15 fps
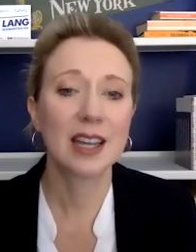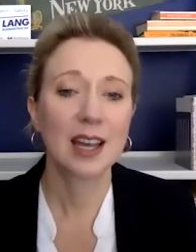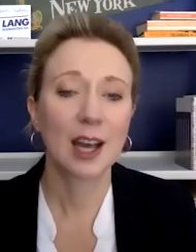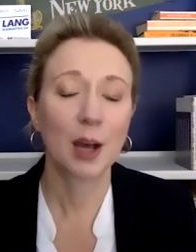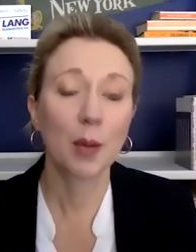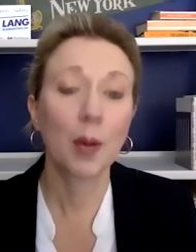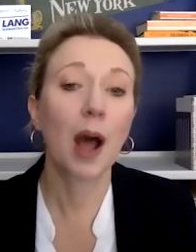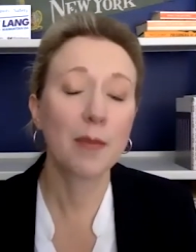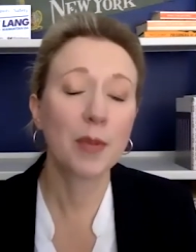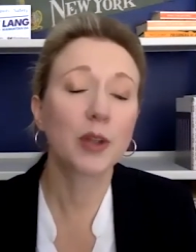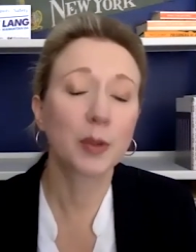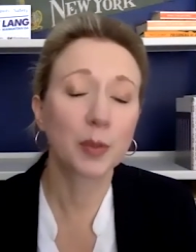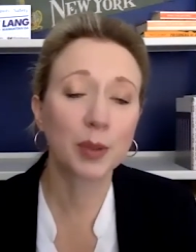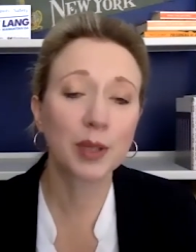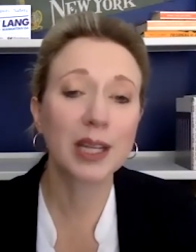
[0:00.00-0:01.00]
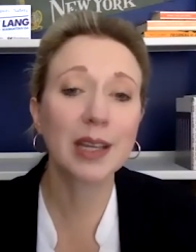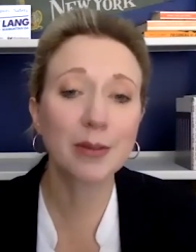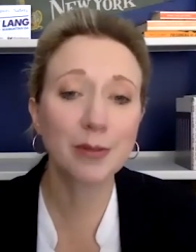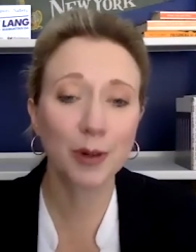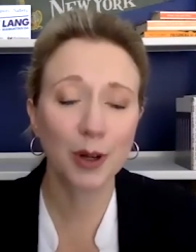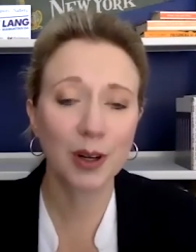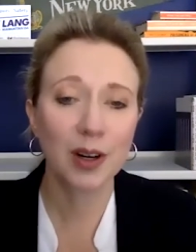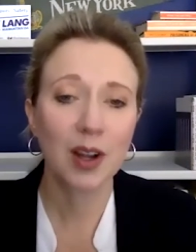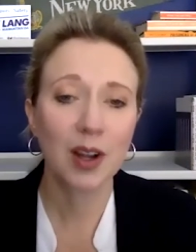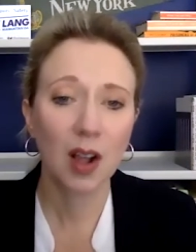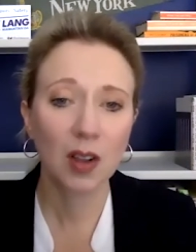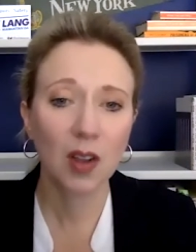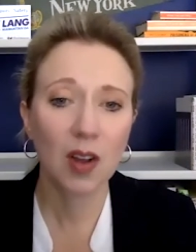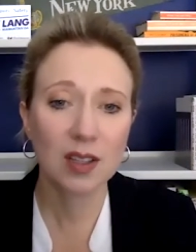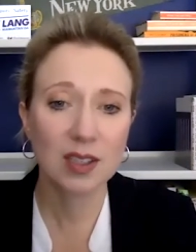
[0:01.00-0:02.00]
I built a plan for
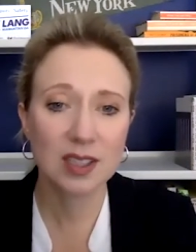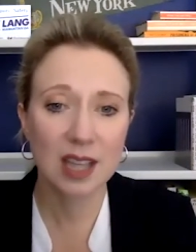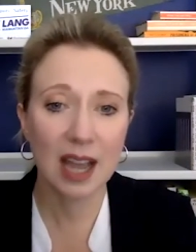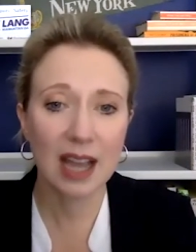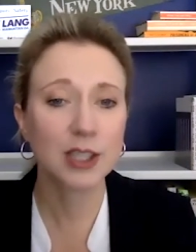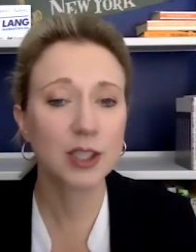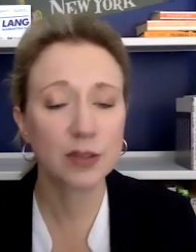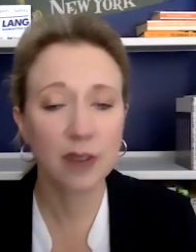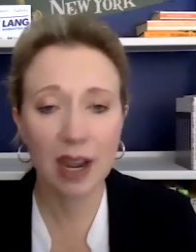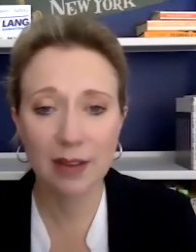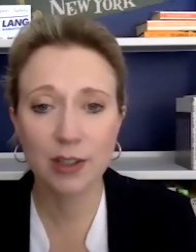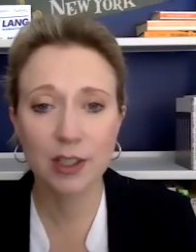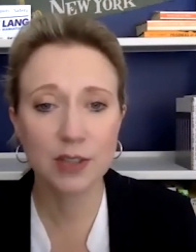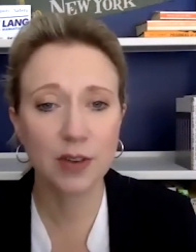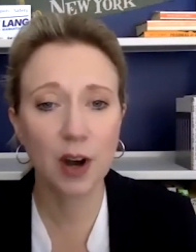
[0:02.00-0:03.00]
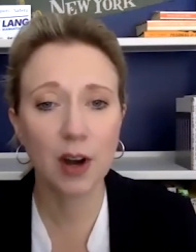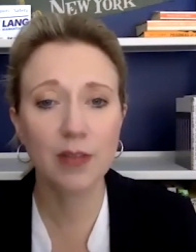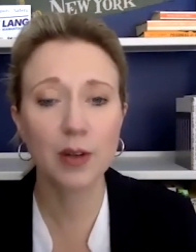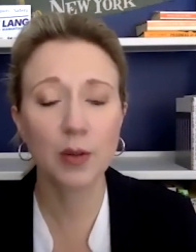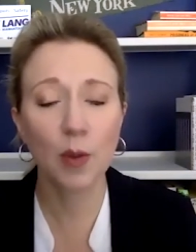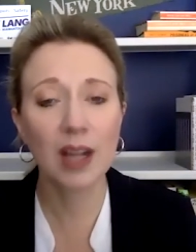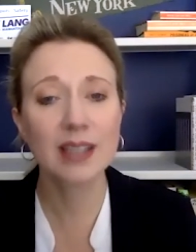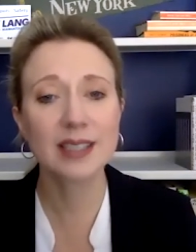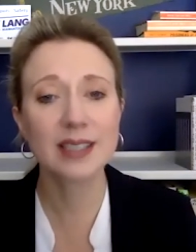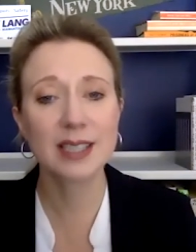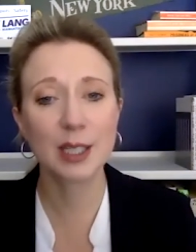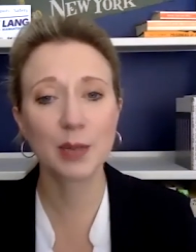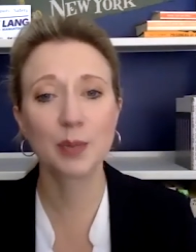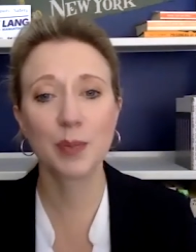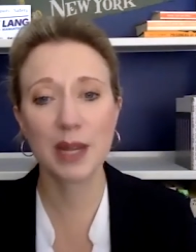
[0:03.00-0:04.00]
alongside survivors of Harvey
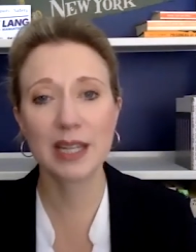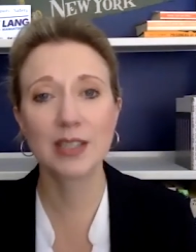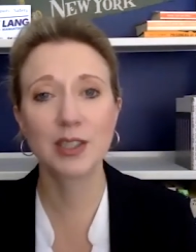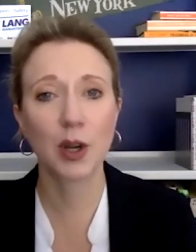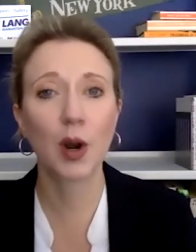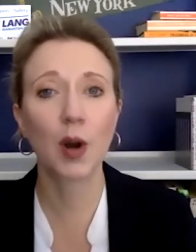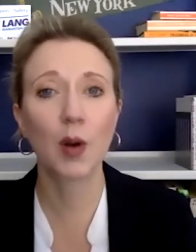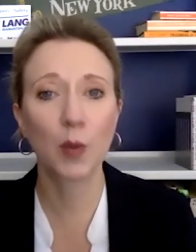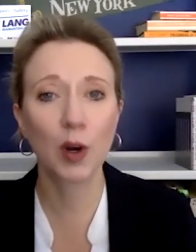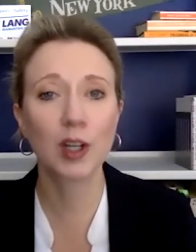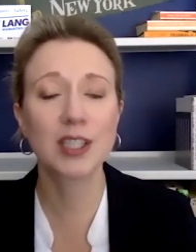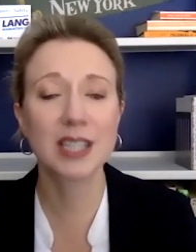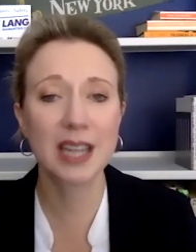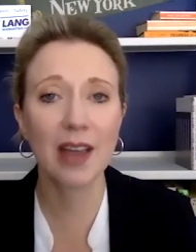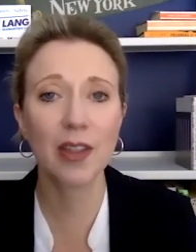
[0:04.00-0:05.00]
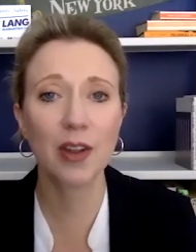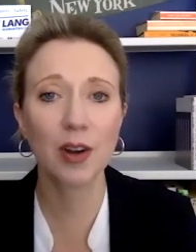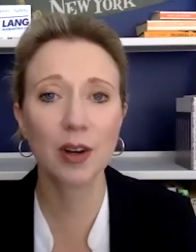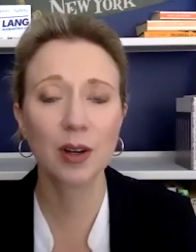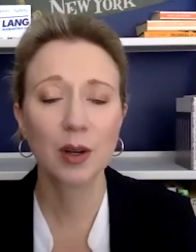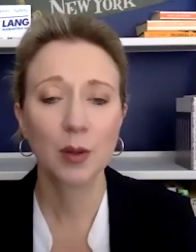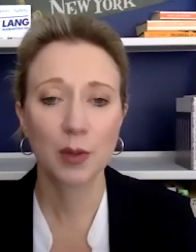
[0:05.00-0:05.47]
Weinstein based on our work together